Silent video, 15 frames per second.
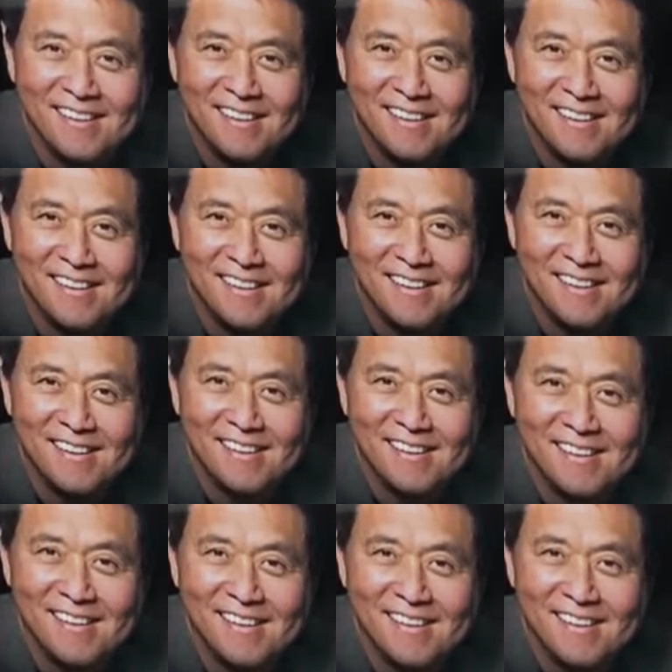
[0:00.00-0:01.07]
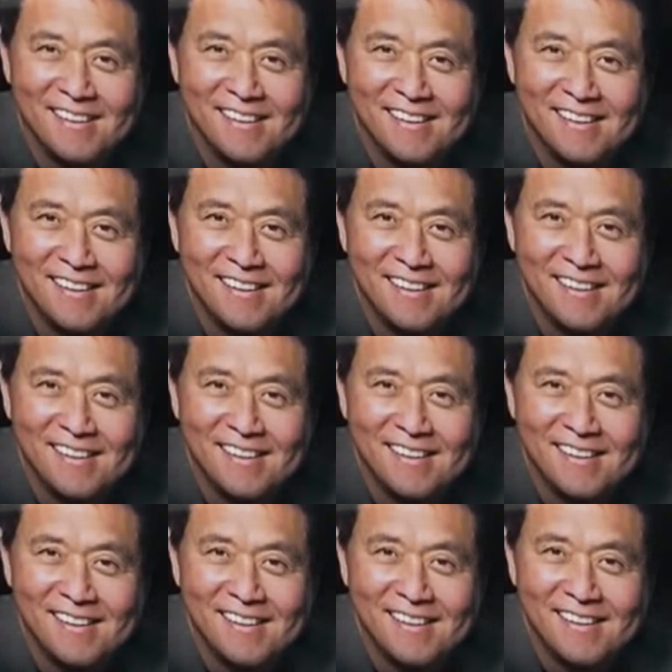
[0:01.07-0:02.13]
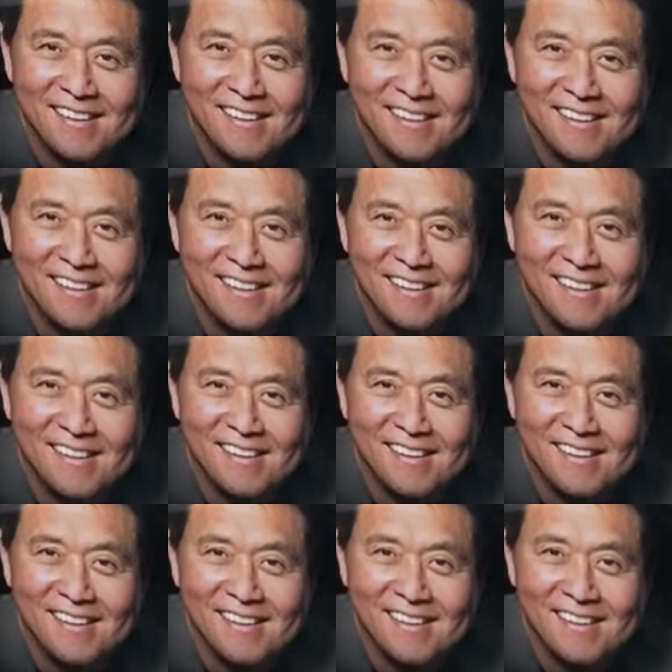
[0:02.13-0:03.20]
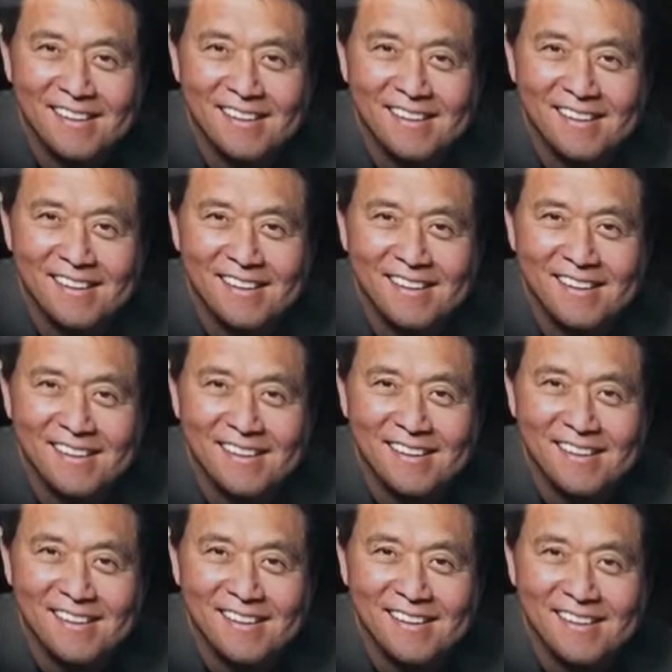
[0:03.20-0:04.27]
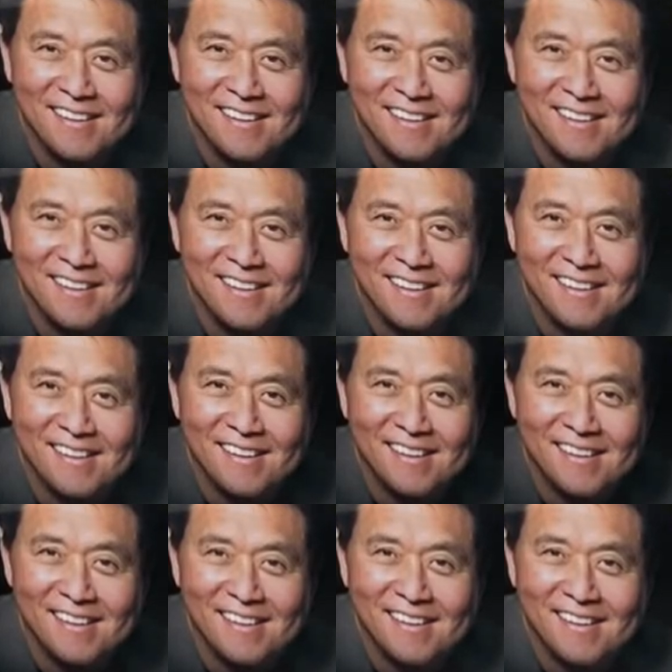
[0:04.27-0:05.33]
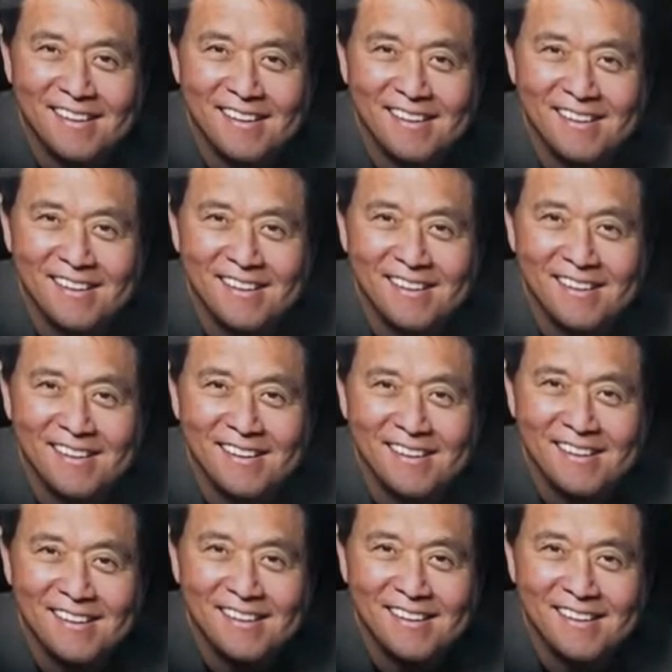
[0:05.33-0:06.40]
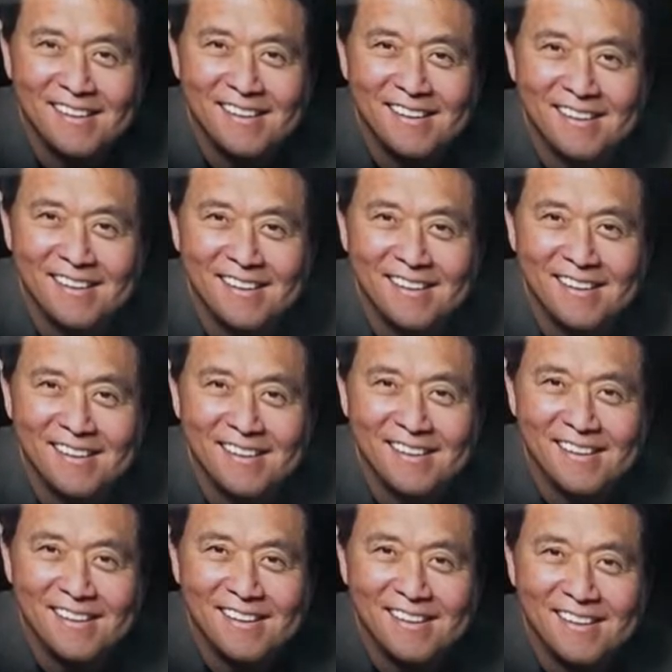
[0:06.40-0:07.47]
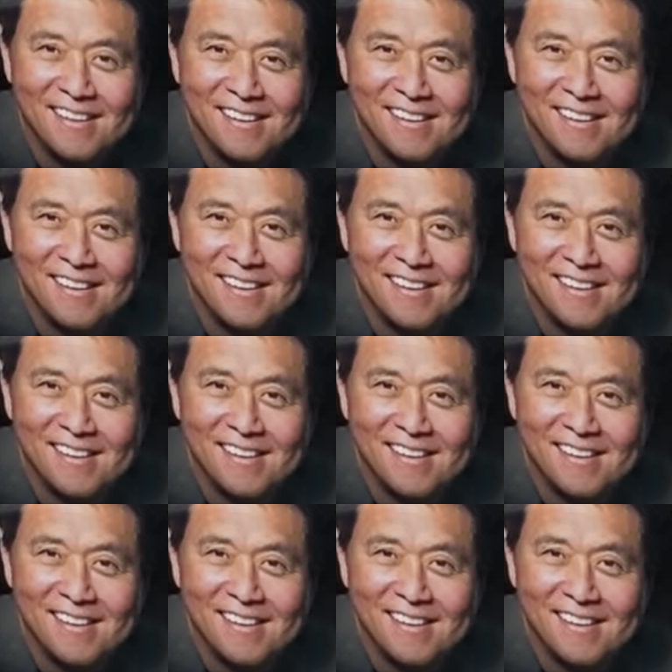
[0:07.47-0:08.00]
(silent)